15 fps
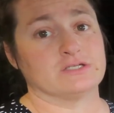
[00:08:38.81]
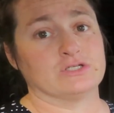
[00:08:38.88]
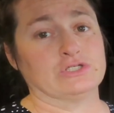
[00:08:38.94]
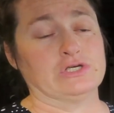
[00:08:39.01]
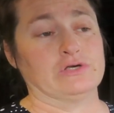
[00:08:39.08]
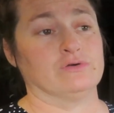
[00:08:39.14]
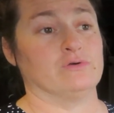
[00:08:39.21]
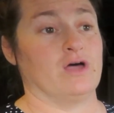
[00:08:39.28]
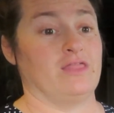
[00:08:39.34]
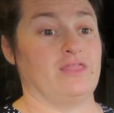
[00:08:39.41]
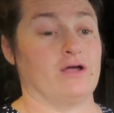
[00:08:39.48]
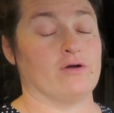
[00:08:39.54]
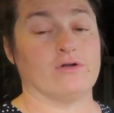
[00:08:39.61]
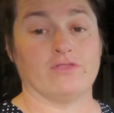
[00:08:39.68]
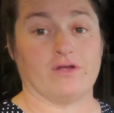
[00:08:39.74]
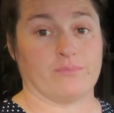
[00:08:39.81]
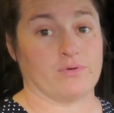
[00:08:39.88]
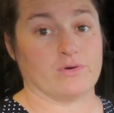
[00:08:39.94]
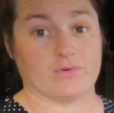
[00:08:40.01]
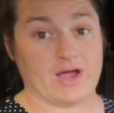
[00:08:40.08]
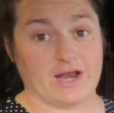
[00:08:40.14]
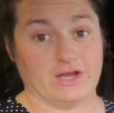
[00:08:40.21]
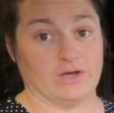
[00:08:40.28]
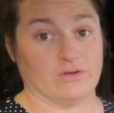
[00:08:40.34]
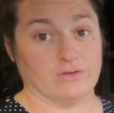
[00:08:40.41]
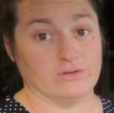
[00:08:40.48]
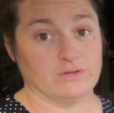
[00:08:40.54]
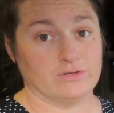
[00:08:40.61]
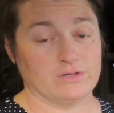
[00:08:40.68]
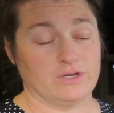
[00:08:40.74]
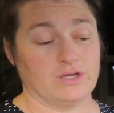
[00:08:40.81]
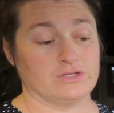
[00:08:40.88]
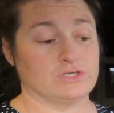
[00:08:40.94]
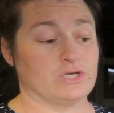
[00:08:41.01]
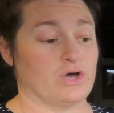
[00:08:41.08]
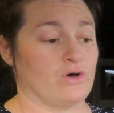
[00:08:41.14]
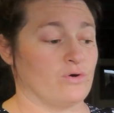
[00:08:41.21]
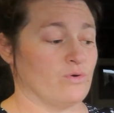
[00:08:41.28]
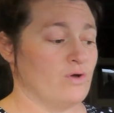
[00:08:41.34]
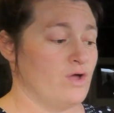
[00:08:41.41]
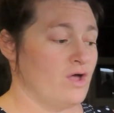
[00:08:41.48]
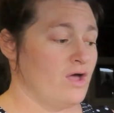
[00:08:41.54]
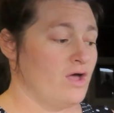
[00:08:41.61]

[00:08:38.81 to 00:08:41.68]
So, and they're perennial. So